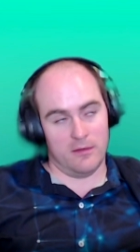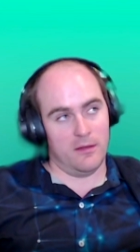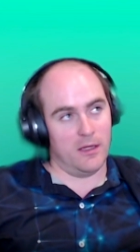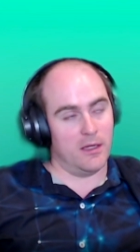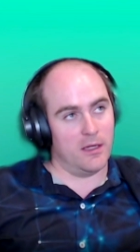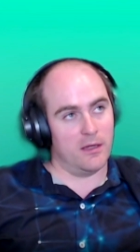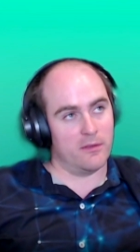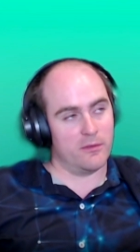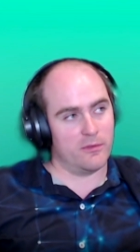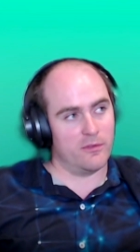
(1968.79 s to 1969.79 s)
I
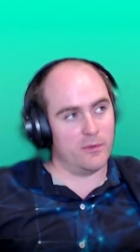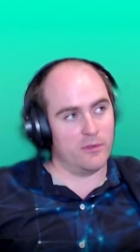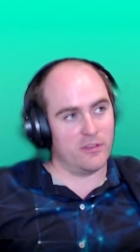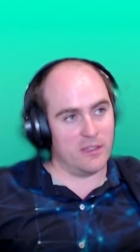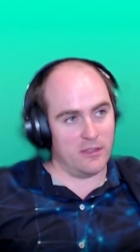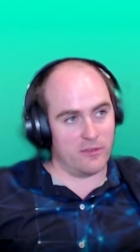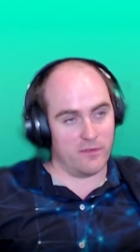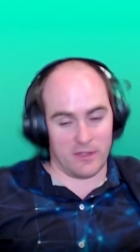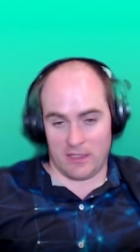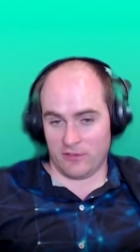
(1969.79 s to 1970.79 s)
think it was the Voice of the Agent
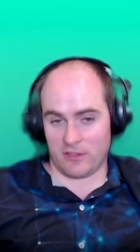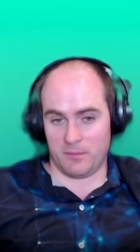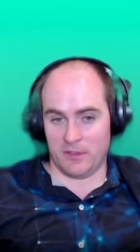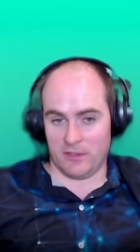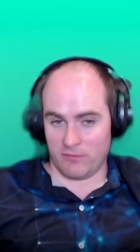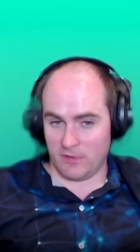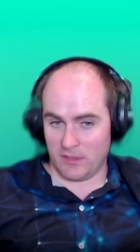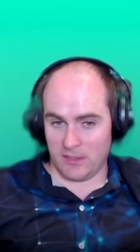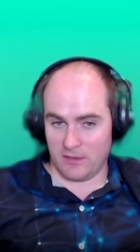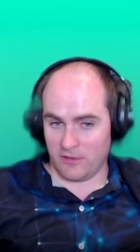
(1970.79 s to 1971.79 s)
for the last couple of years
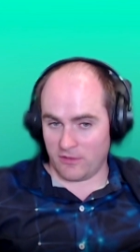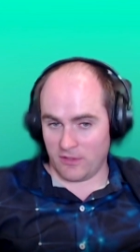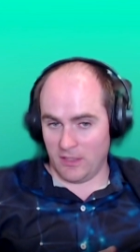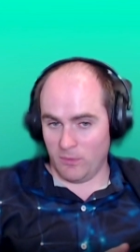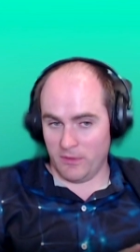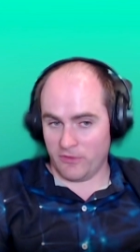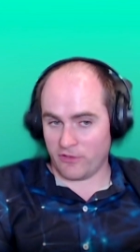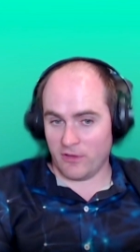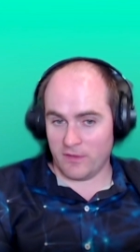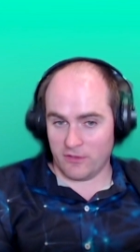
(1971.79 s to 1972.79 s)
running. And when
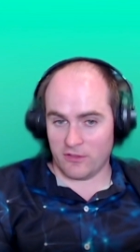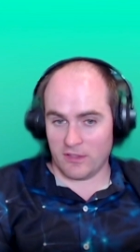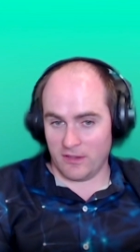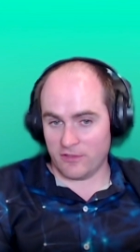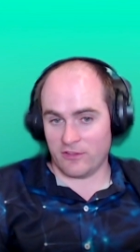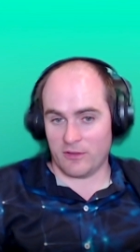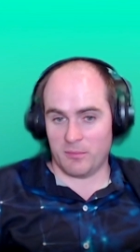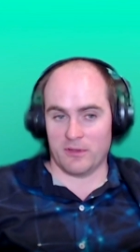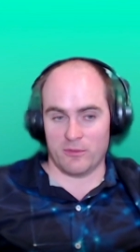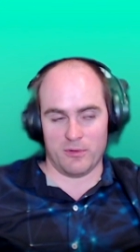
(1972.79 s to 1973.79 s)
surveys are done, this is the
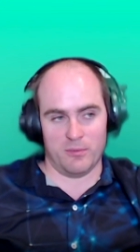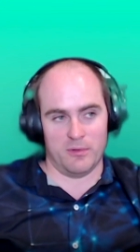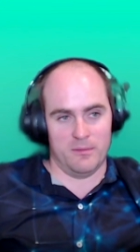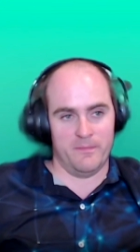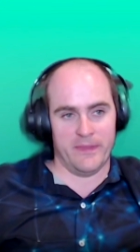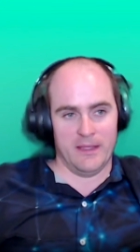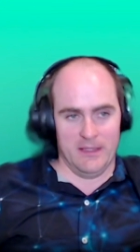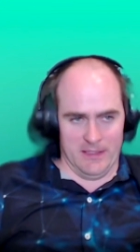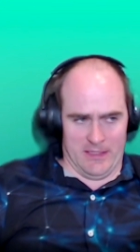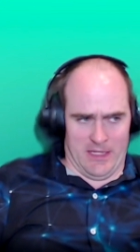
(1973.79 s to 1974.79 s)
biggest problem.
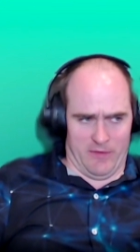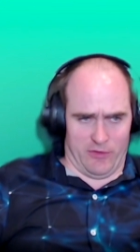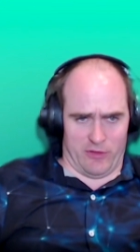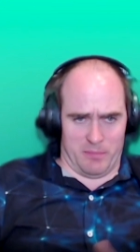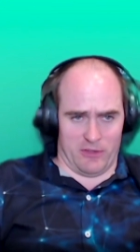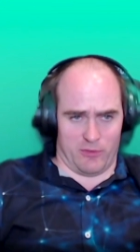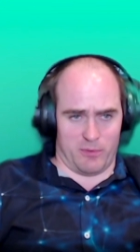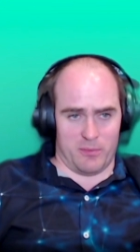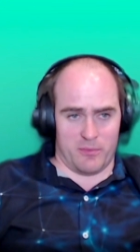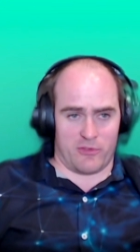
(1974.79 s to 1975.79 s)
This is the biggest
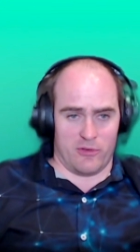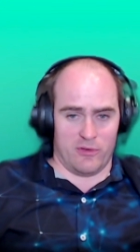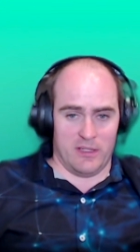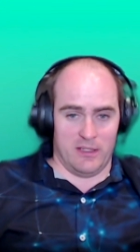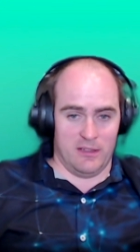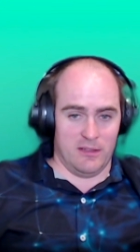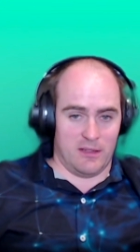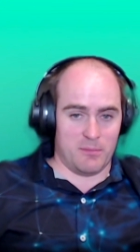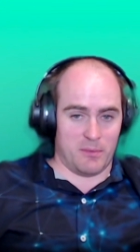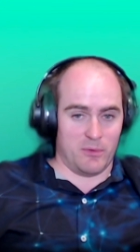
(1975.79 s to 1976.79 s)
problem. Surely,
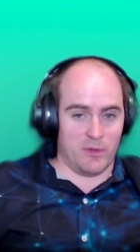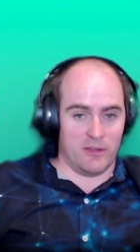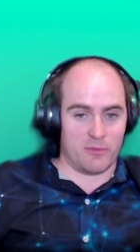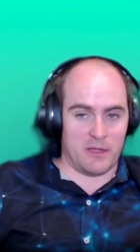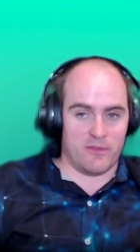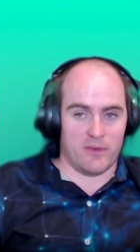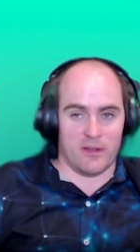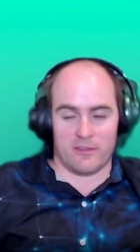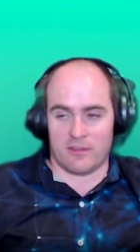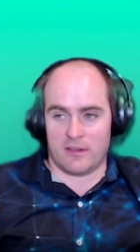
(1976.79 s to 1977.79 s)
like, people are willing to pay for
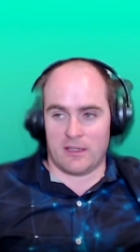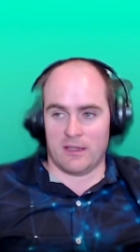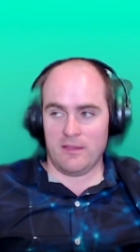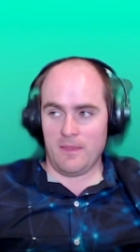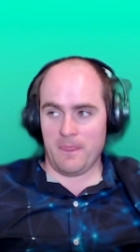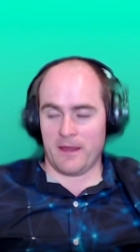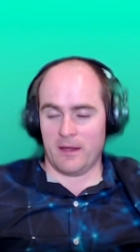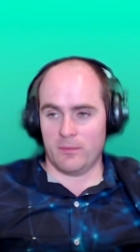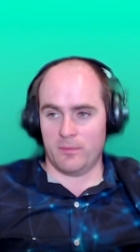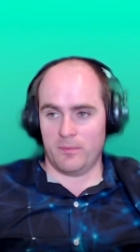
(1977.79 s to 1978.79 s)
it. So that
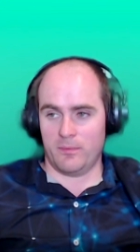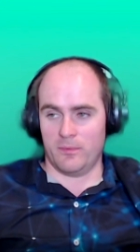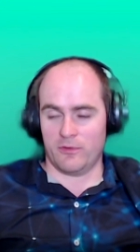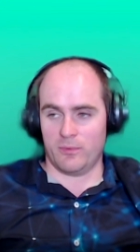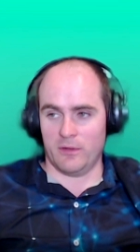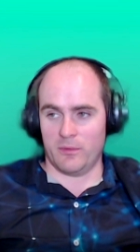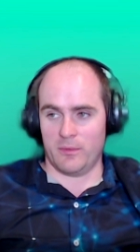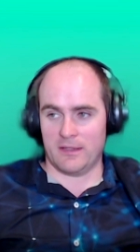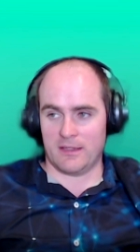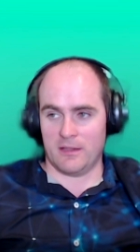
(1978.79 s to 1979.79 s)
was why we
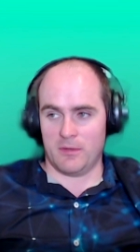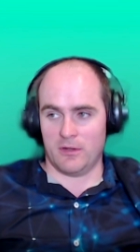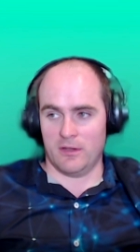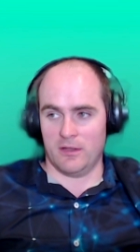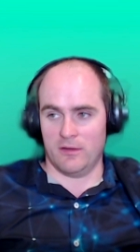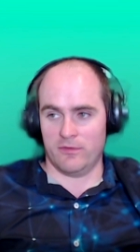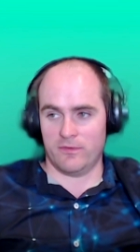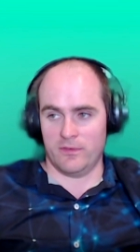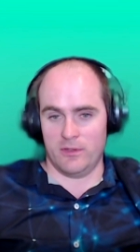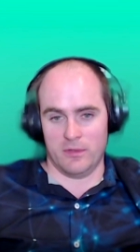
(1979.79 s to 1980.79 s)
went down the model of,
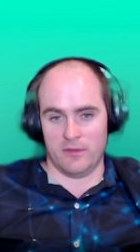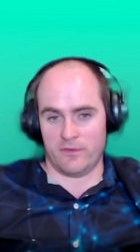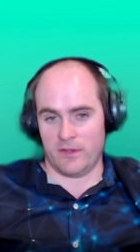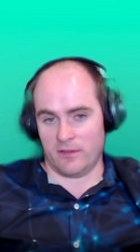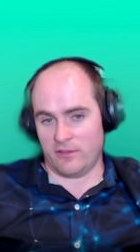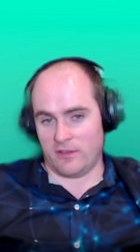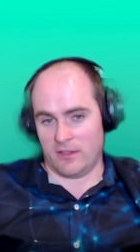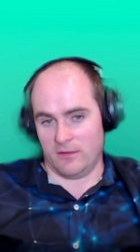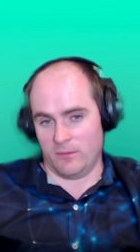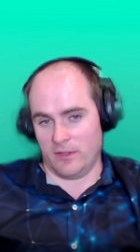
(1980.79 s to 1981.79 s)
you want it fixed,
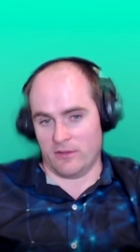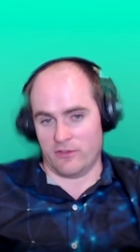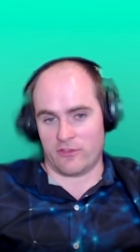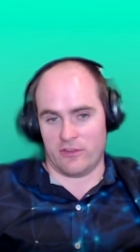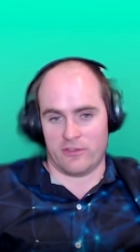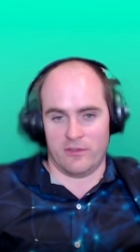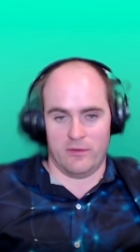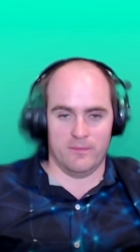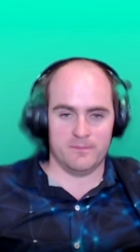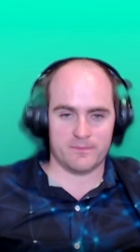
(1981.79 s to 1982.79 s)
then we can just charge
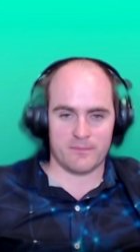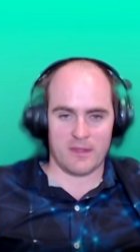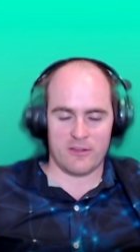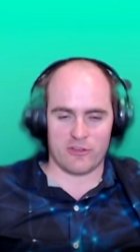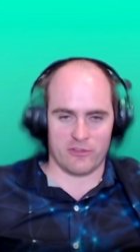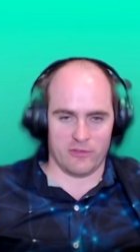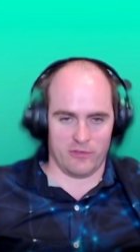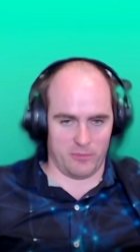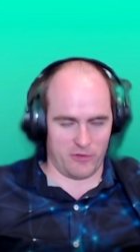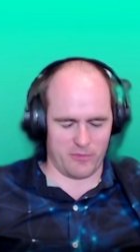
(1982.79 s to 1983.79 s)
you a
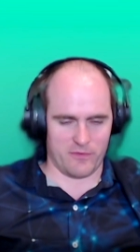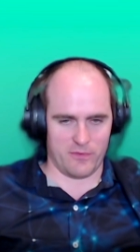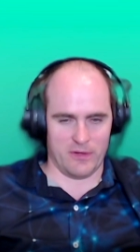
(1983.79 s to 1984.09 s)
subscription for